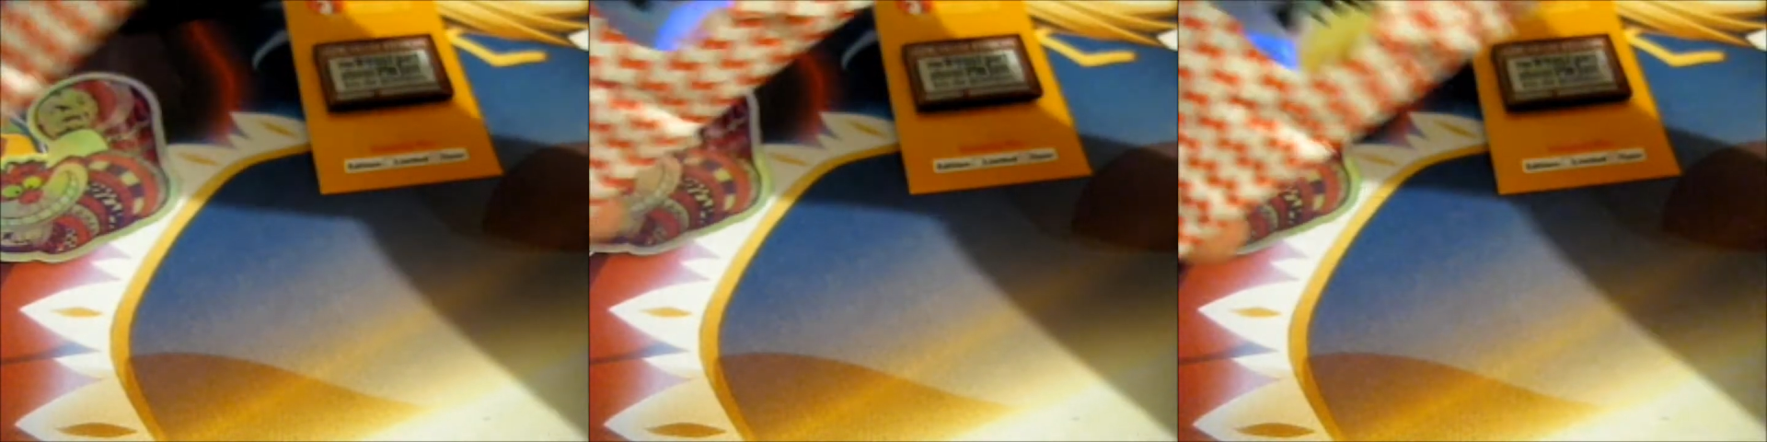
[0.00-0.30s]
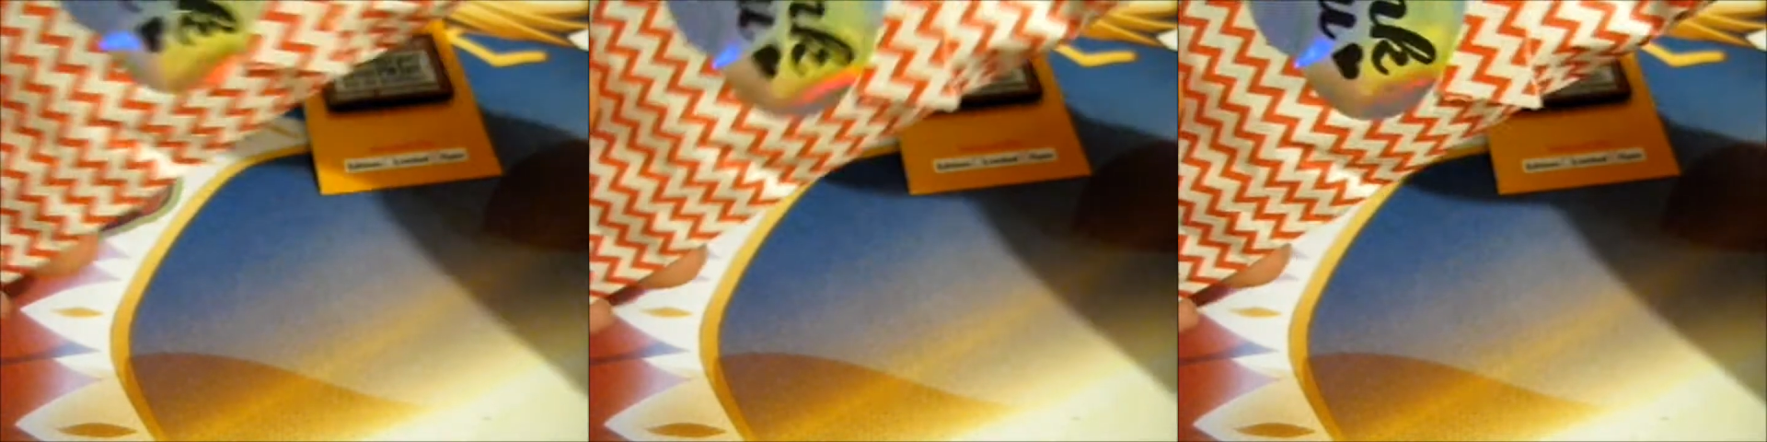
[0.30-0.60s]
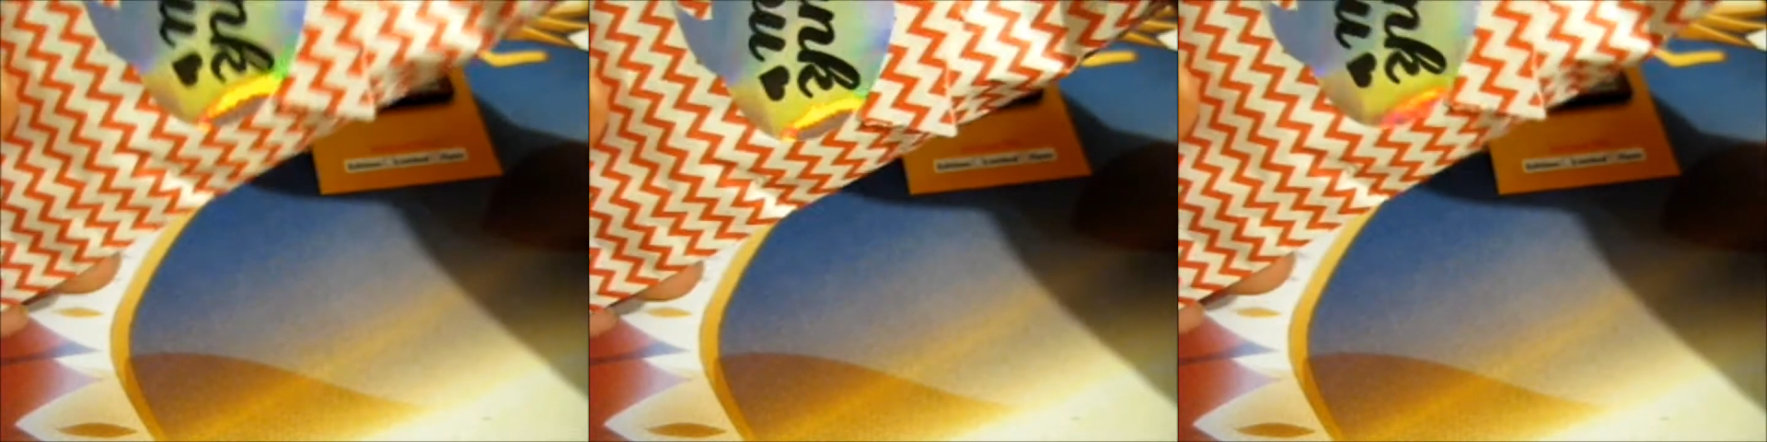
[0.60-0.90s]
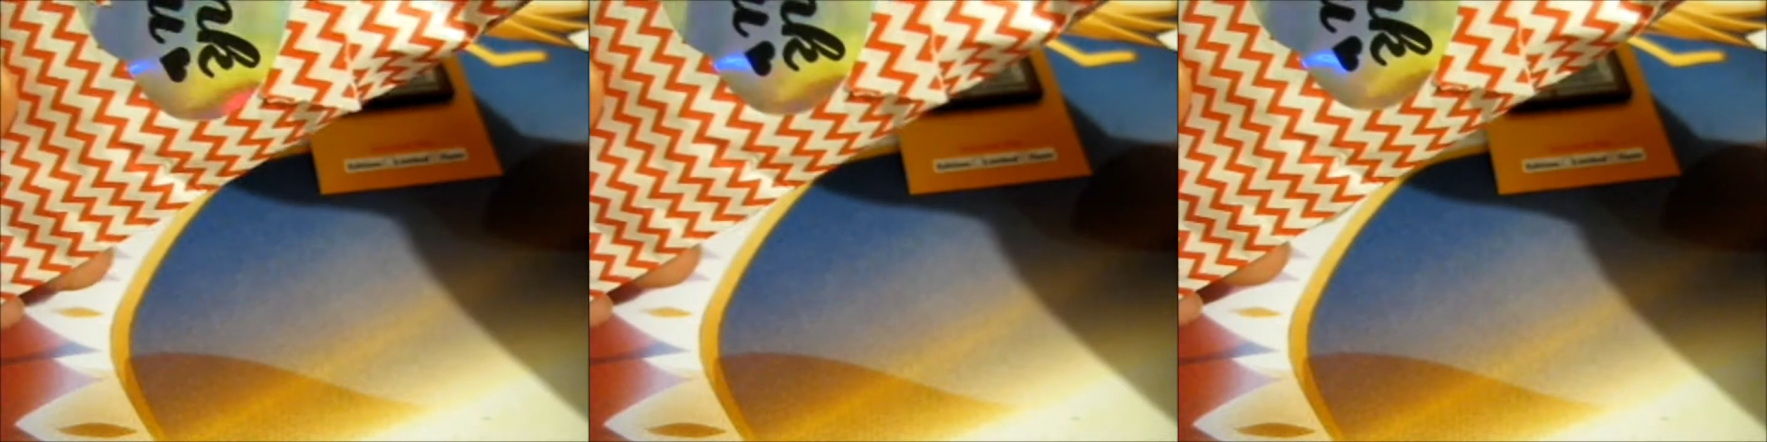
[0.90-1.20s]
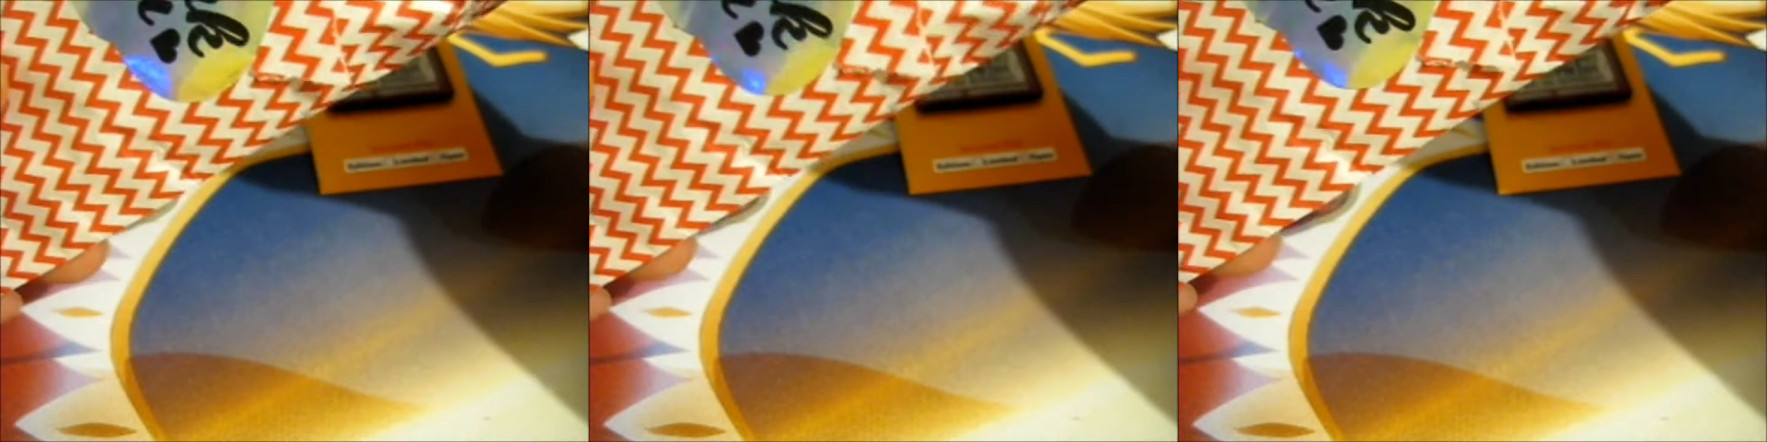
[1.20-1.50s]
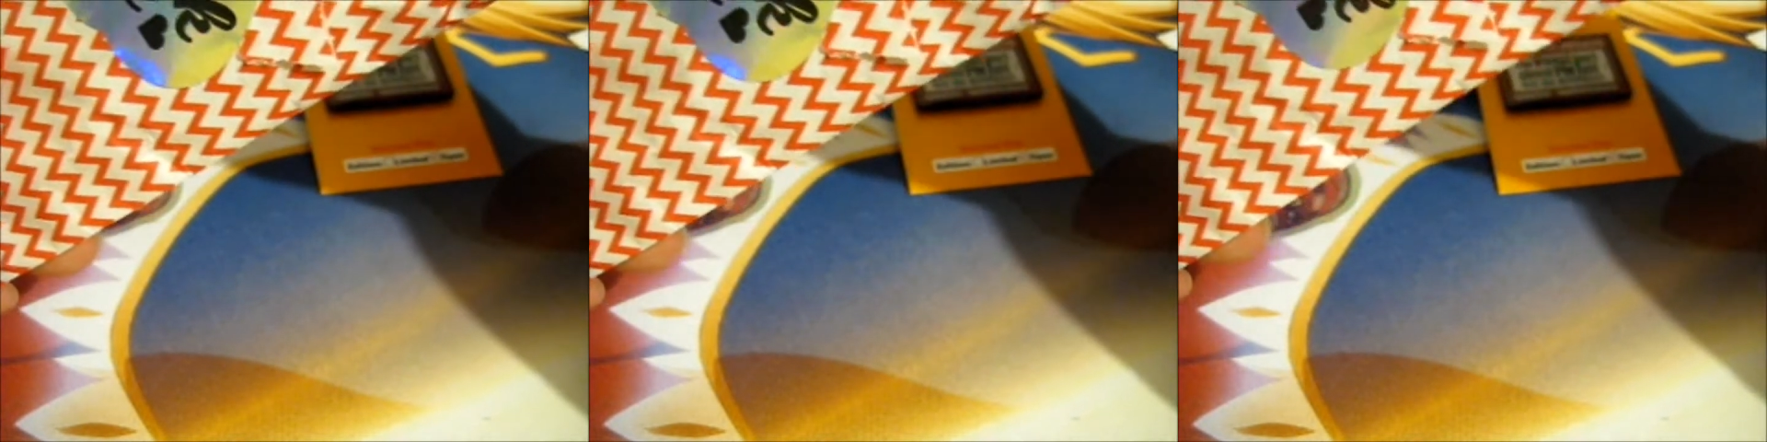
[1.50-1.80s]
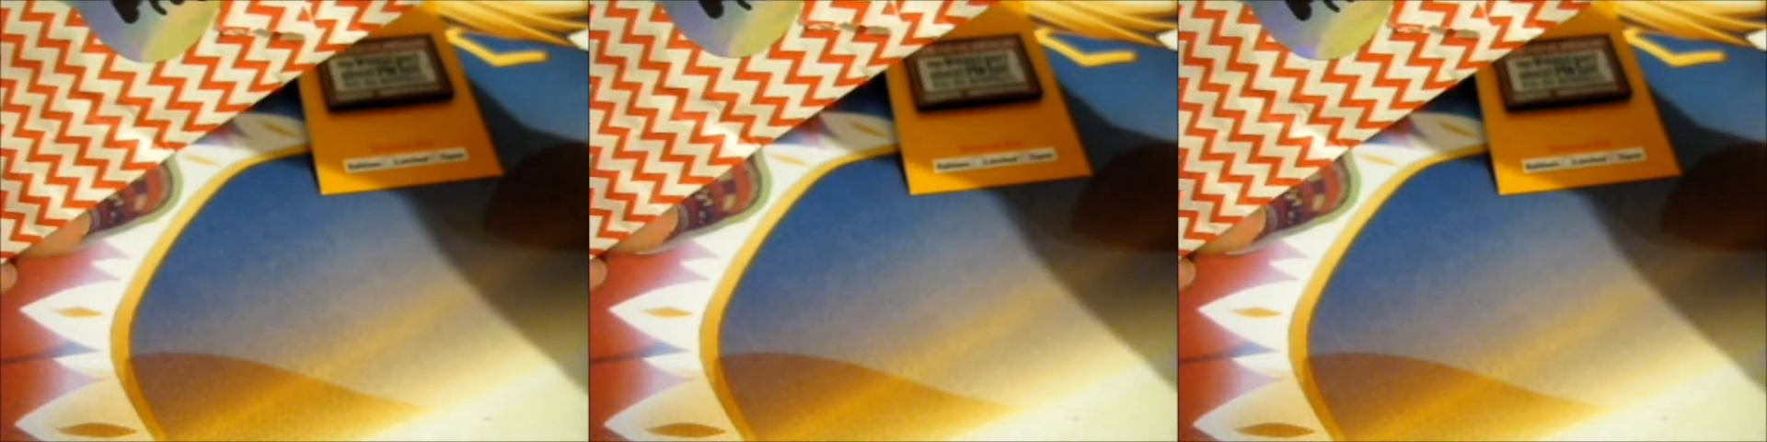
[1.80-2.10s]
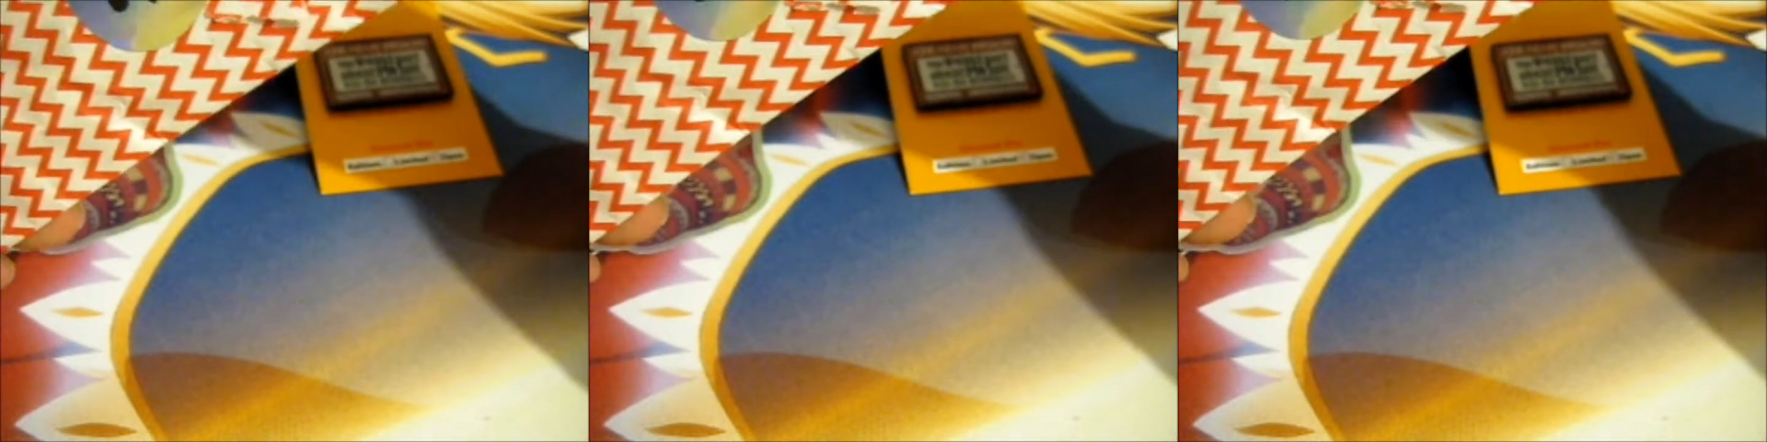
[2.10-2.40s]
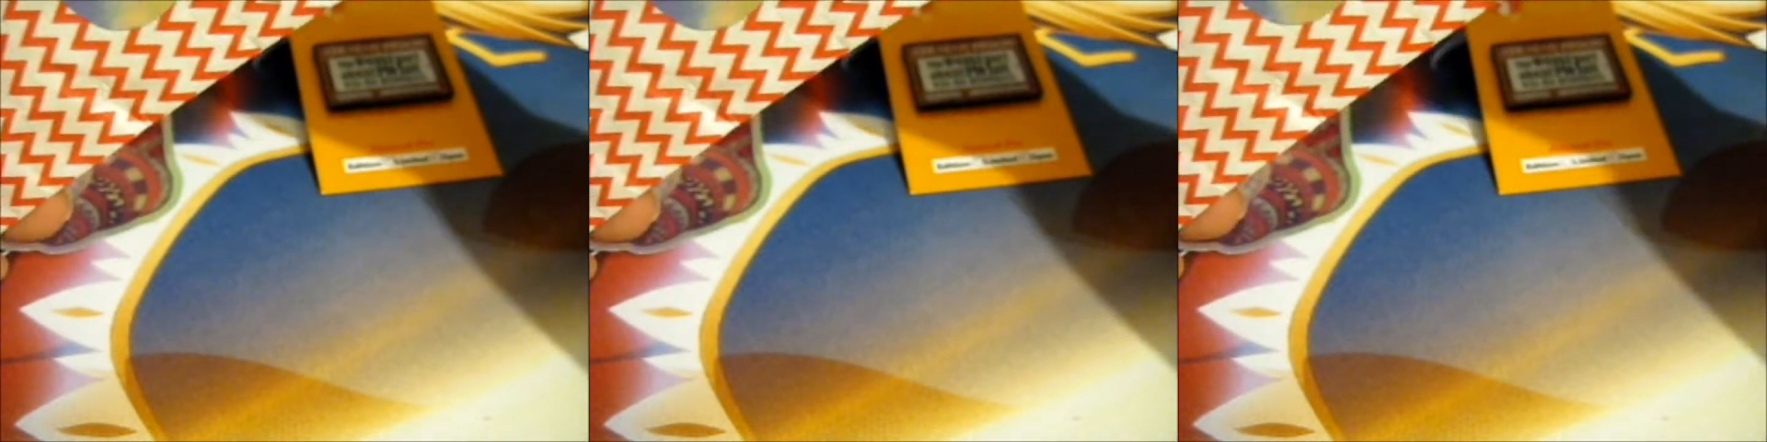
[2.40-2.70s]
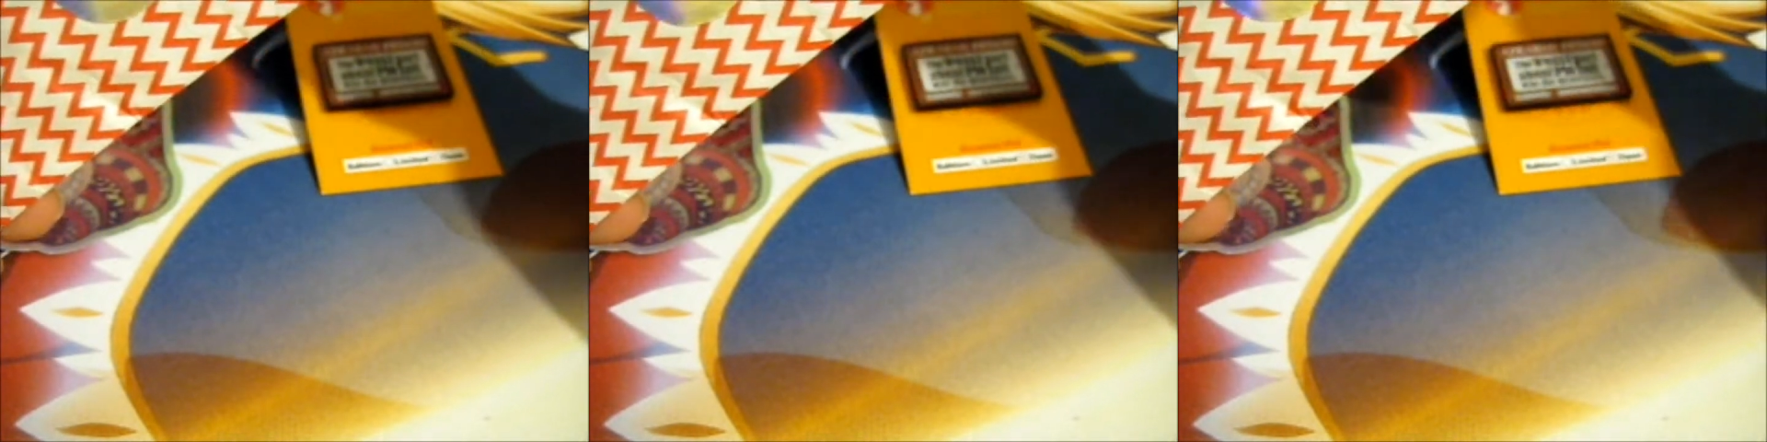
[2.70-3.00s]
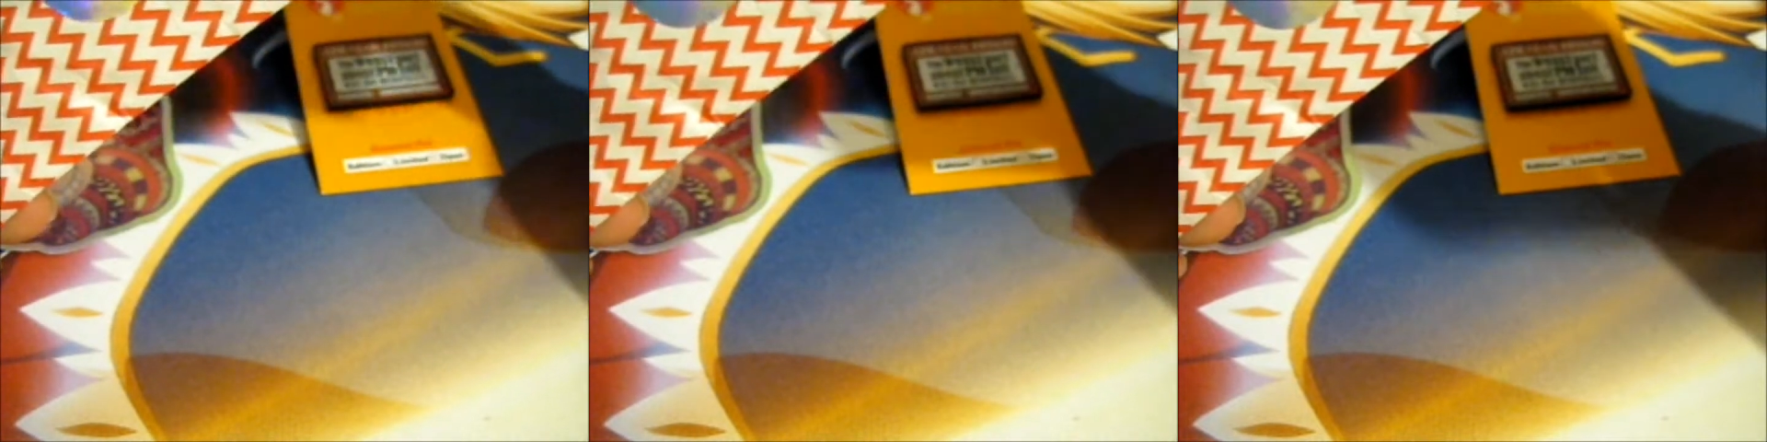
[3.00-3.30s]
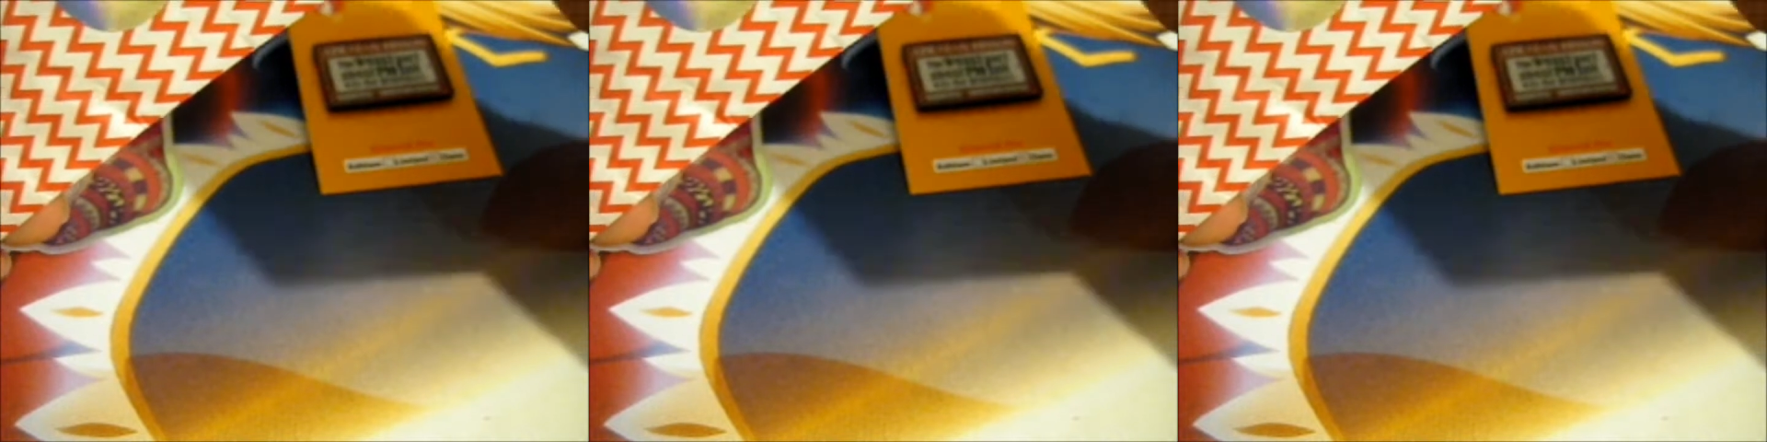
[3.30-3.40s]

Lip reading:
No face is visible, so there are no lips to read.